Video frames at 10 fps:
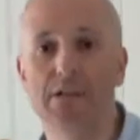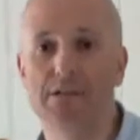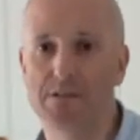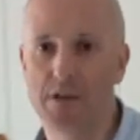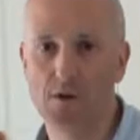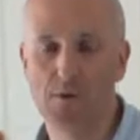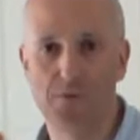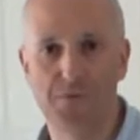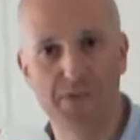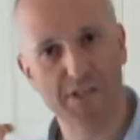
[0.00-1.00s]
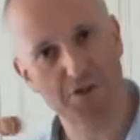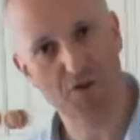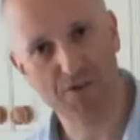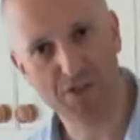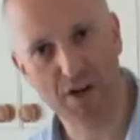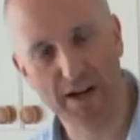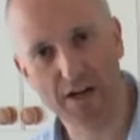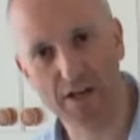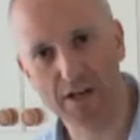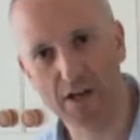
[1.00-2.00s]
so this sort of
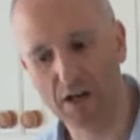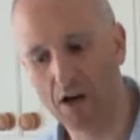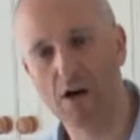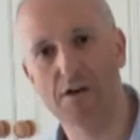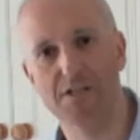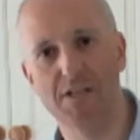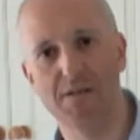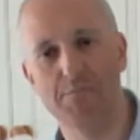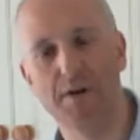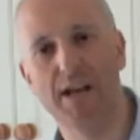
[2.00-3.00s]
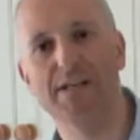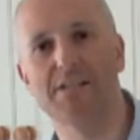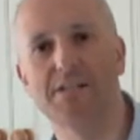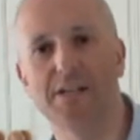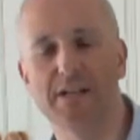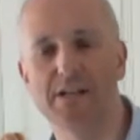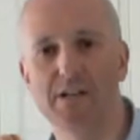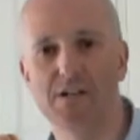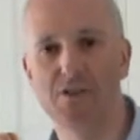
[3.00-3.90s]
recycling glass and plastic